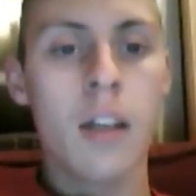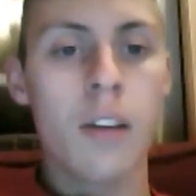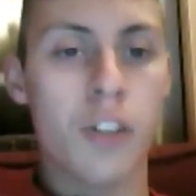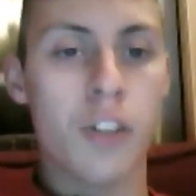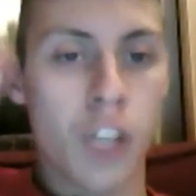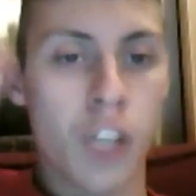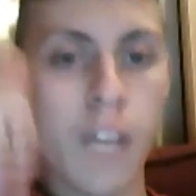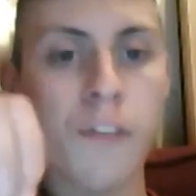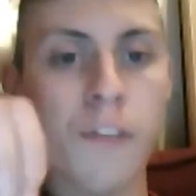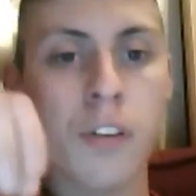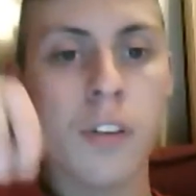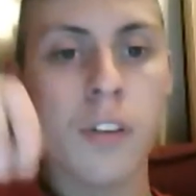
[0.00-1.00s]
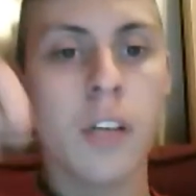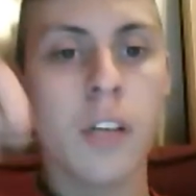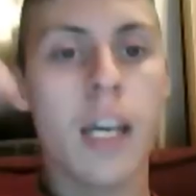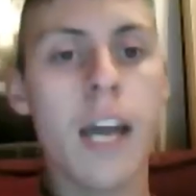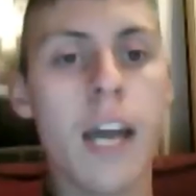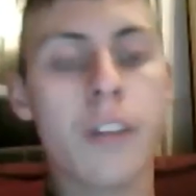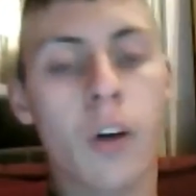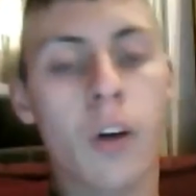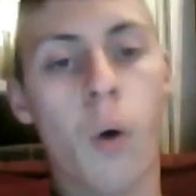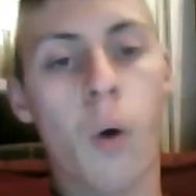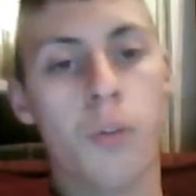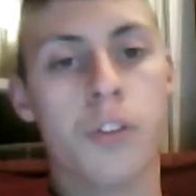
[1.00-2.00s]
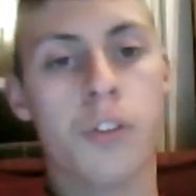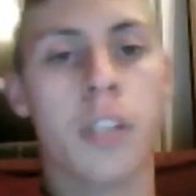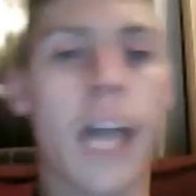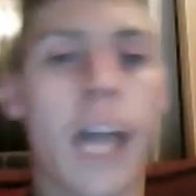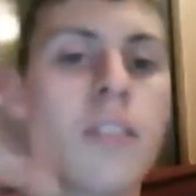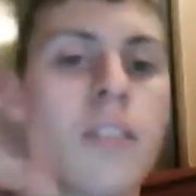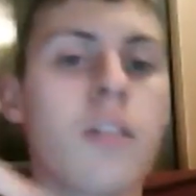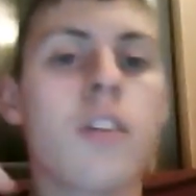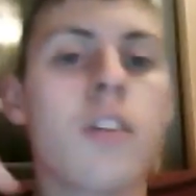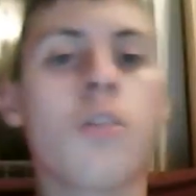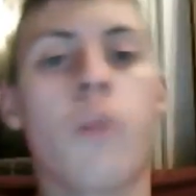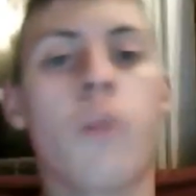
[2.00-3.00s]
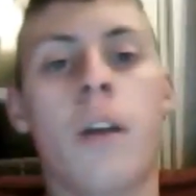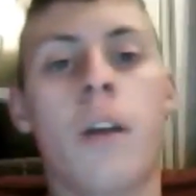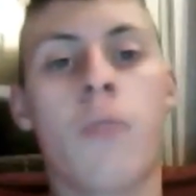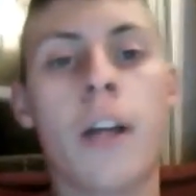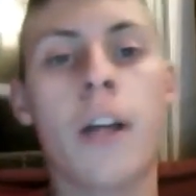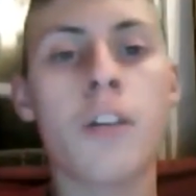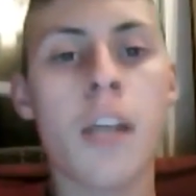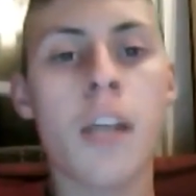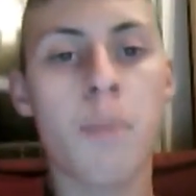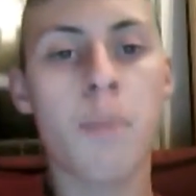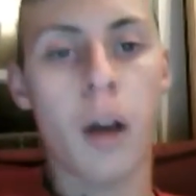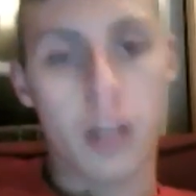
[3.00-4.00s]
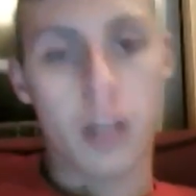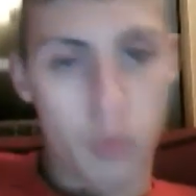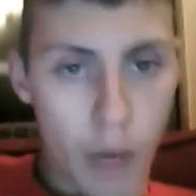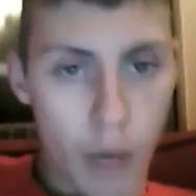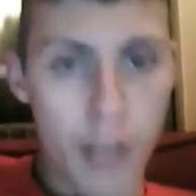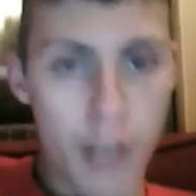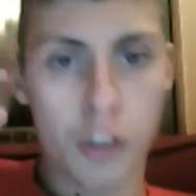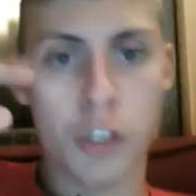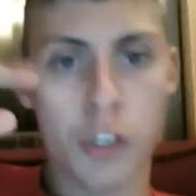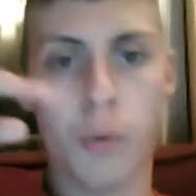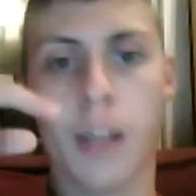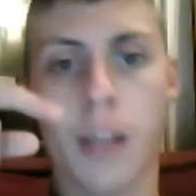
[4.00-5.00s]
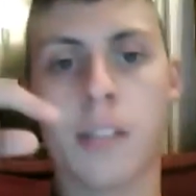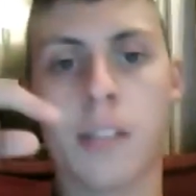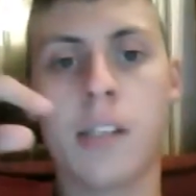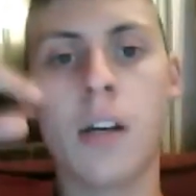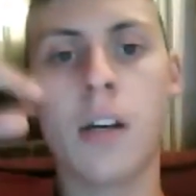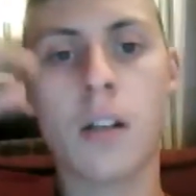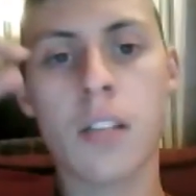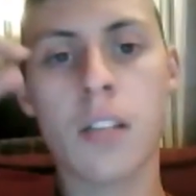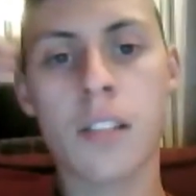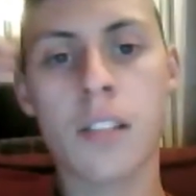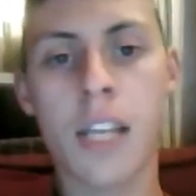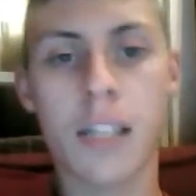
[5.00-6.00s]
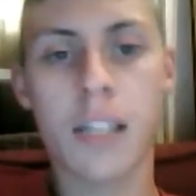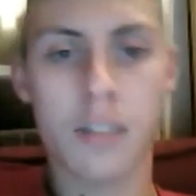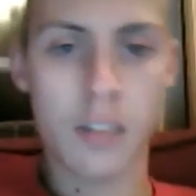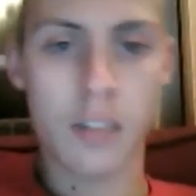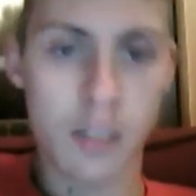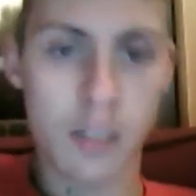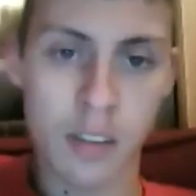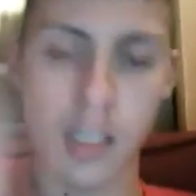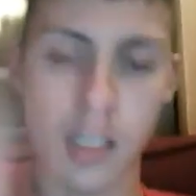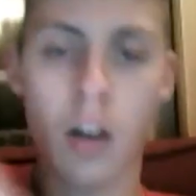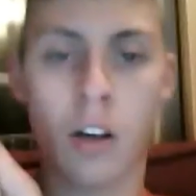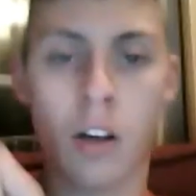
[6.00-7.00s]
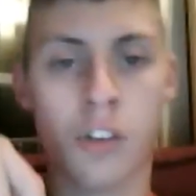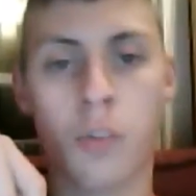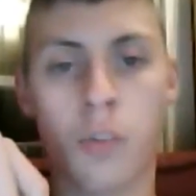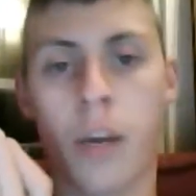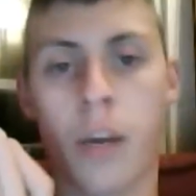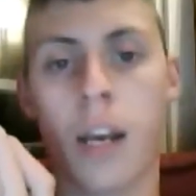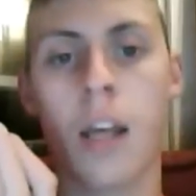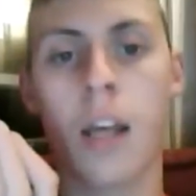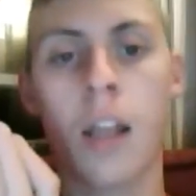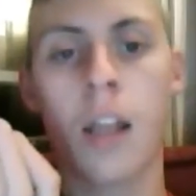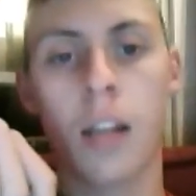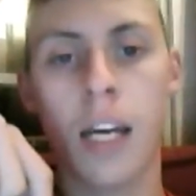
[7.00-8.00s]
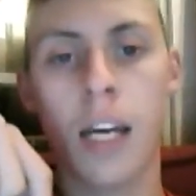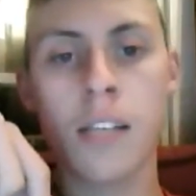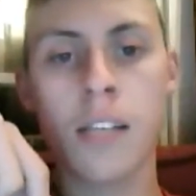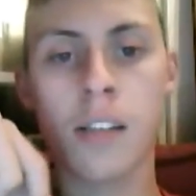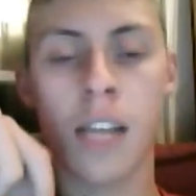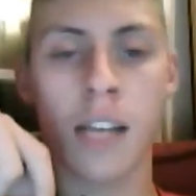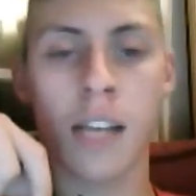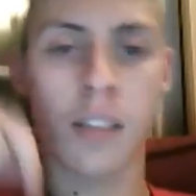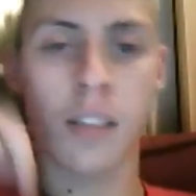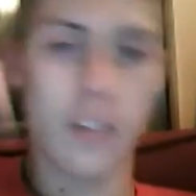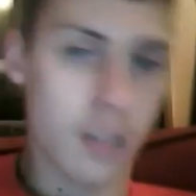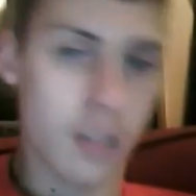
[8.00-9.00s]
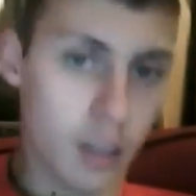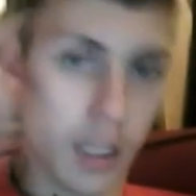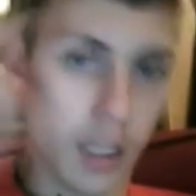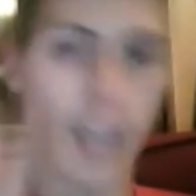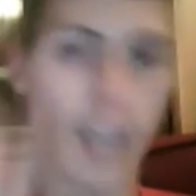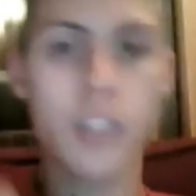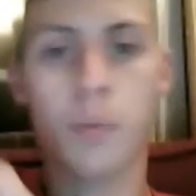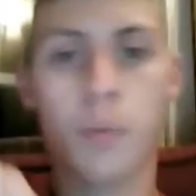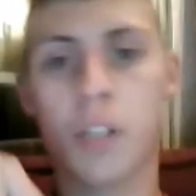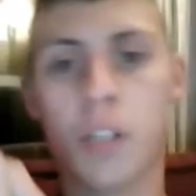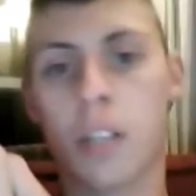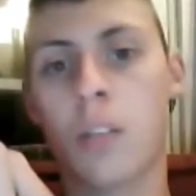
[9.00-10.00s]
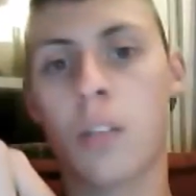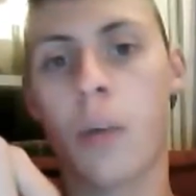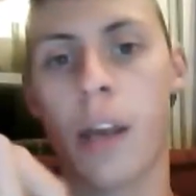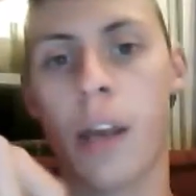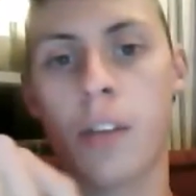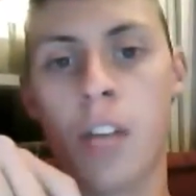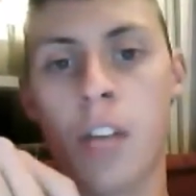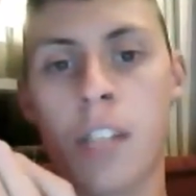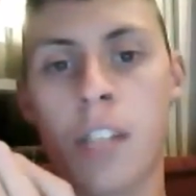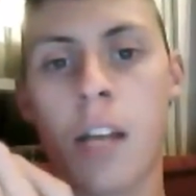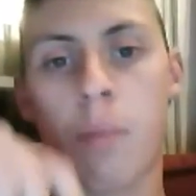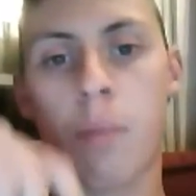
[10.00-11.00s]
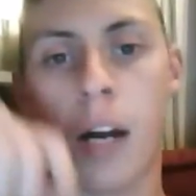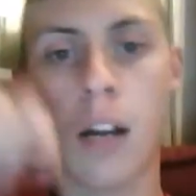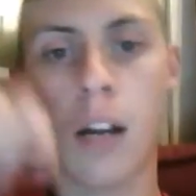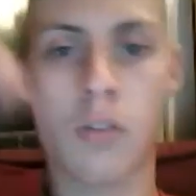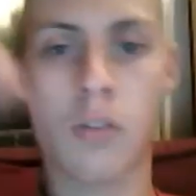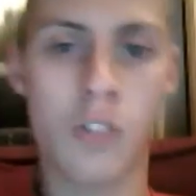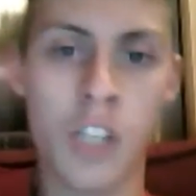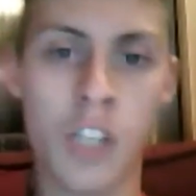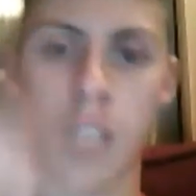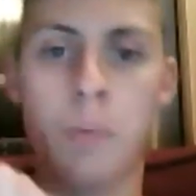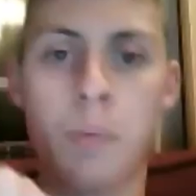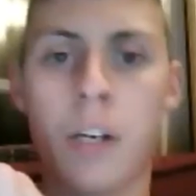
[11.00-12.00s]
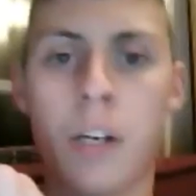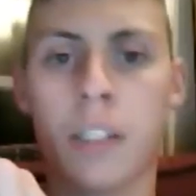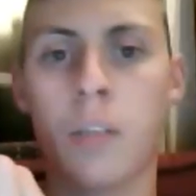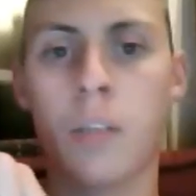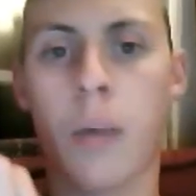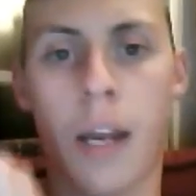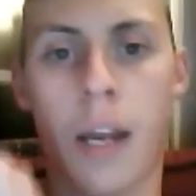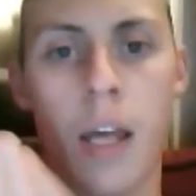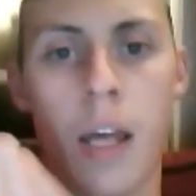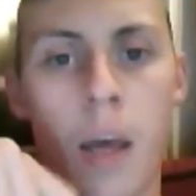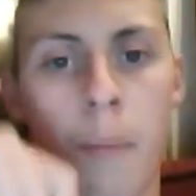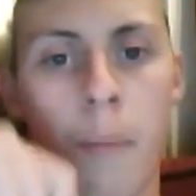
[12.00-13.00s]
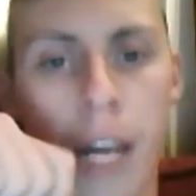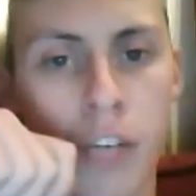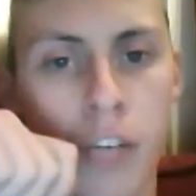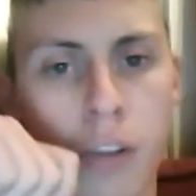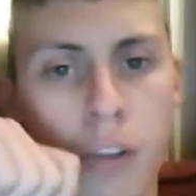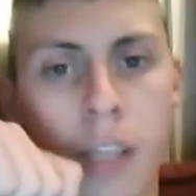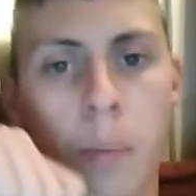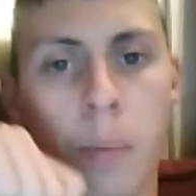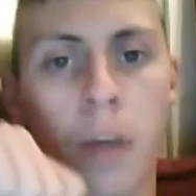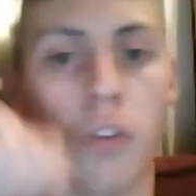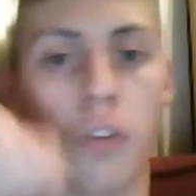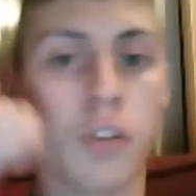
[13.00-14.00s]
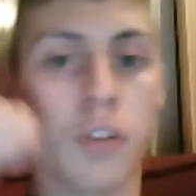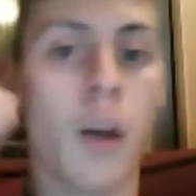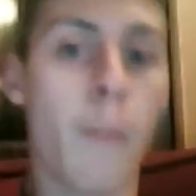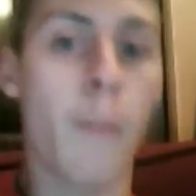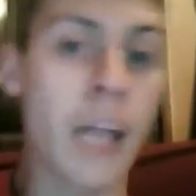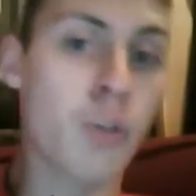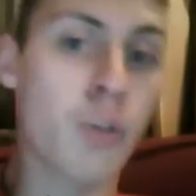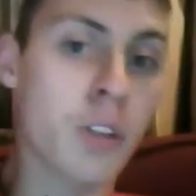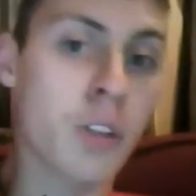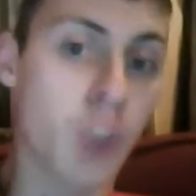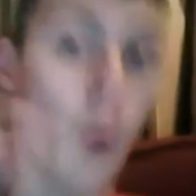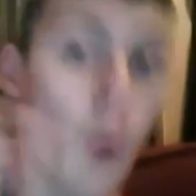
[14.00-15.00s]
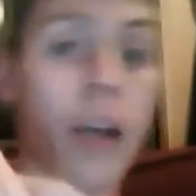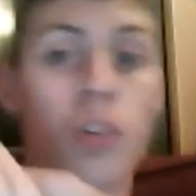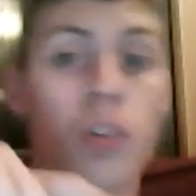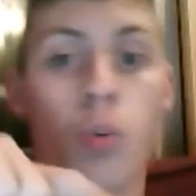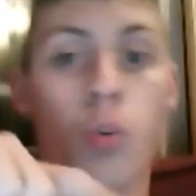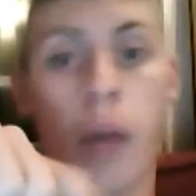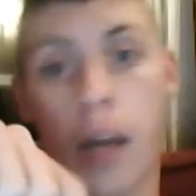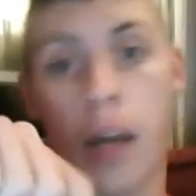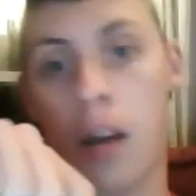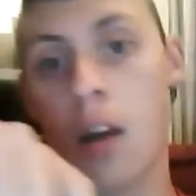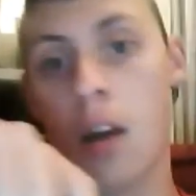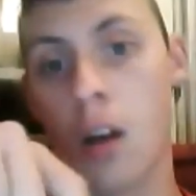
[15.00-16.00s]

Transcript: the Chiefs at the Colts. Kansas City should win. Raiders at Bucks. Raiders should win. Seahawks at Saints. Seahawks should win. Lions at Texans. Lions are projected to win. Jets at Browns. Jets projected to win. Patriots at Bills. Patriots going to win.